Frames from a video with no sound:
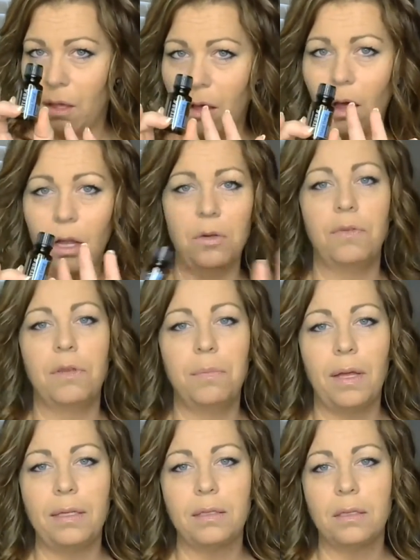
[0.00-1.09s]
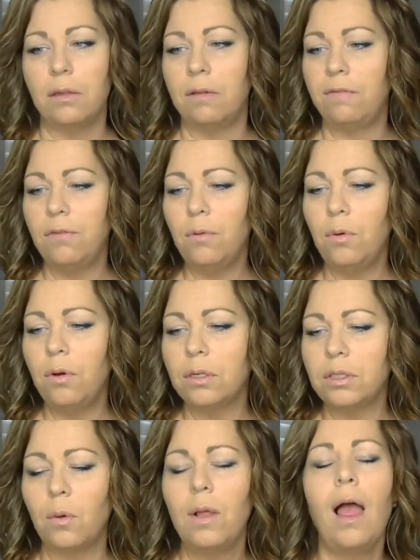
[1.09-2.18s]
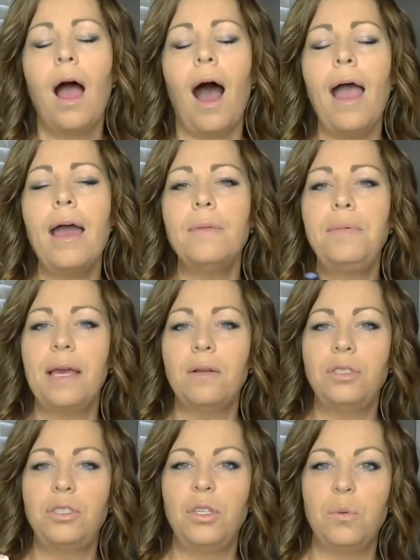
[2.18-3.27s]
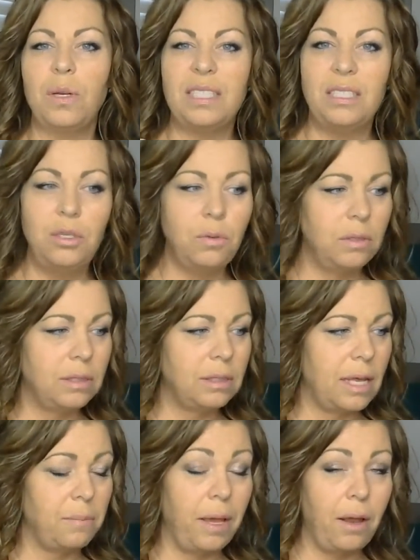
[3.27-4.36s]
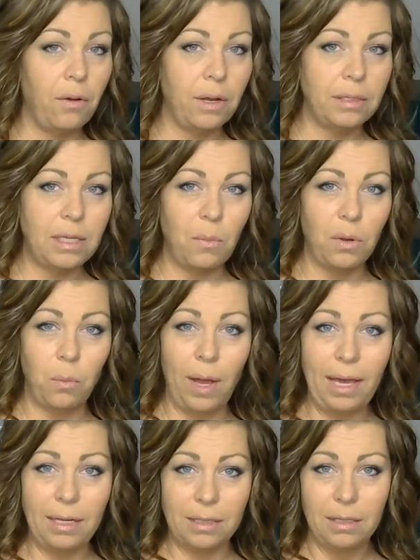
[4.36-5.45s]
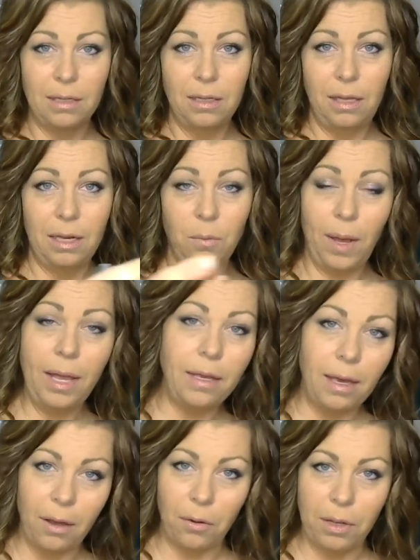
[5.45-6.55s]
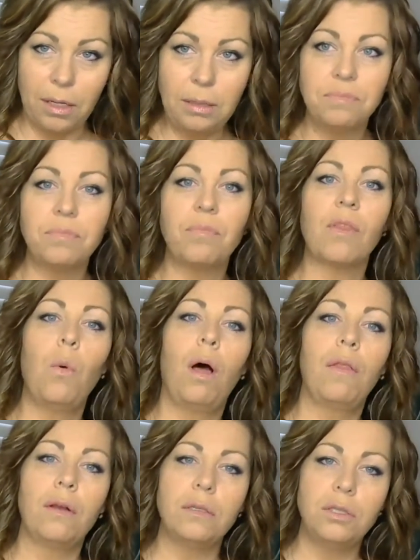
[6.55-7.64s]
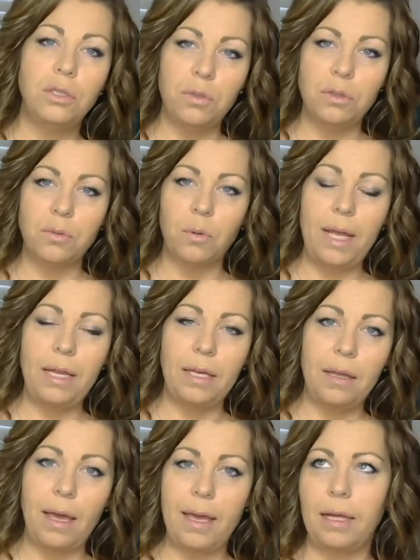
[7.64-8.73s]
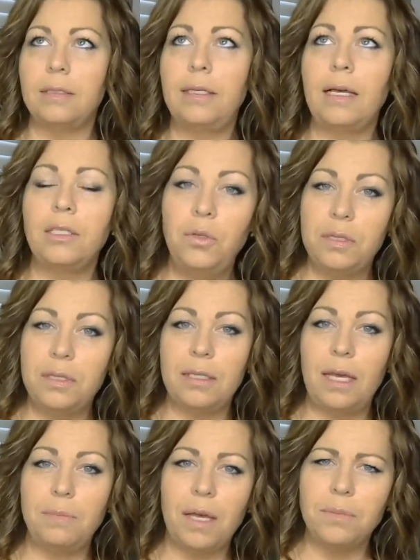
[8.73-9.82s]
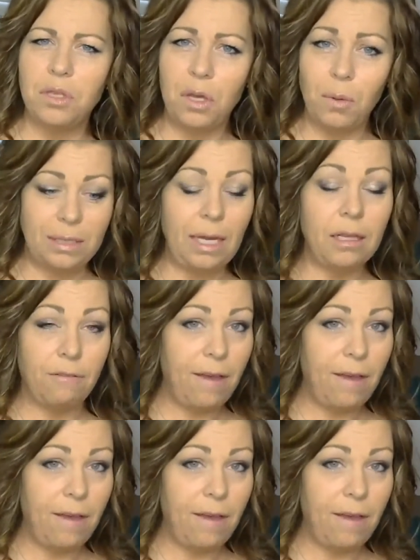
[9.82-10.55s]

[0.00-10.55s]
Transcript: all over the place, on the floor. So I had a piano studio with students and parents that would wait in a waiting area while their students were waiting. And I had 6 students at the same time. So there were 6